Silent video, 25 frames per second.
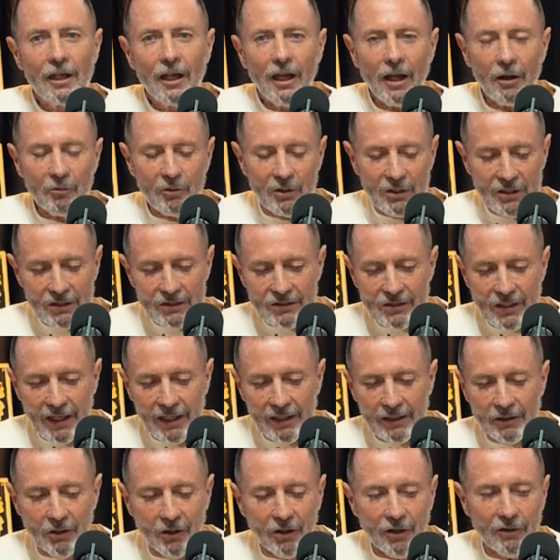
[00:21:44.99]
and when you
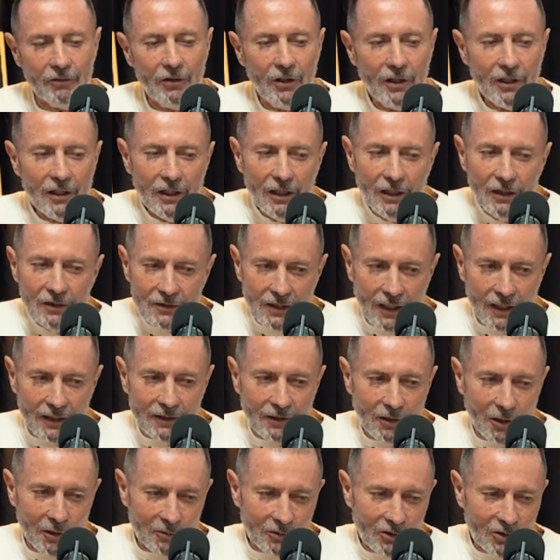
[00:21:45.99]
take off, take
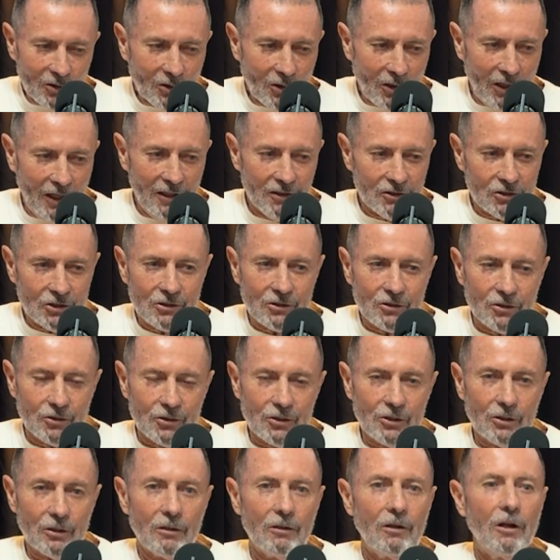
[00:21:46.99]
up crouch because
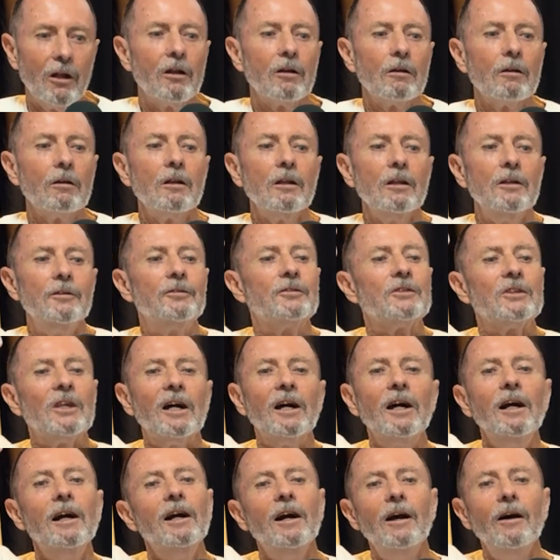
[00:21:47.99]
it'll lift
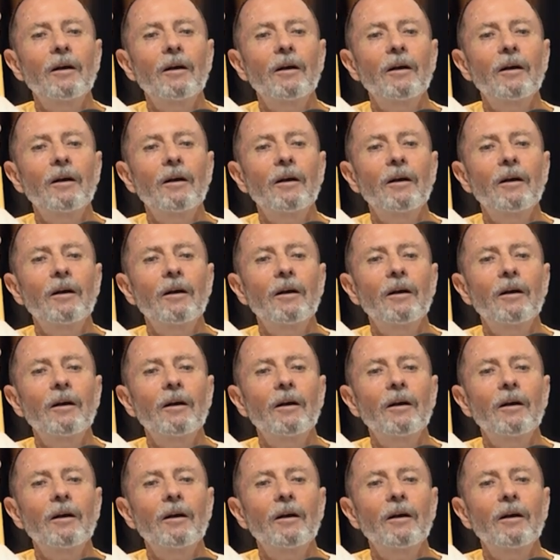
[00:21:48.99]
you.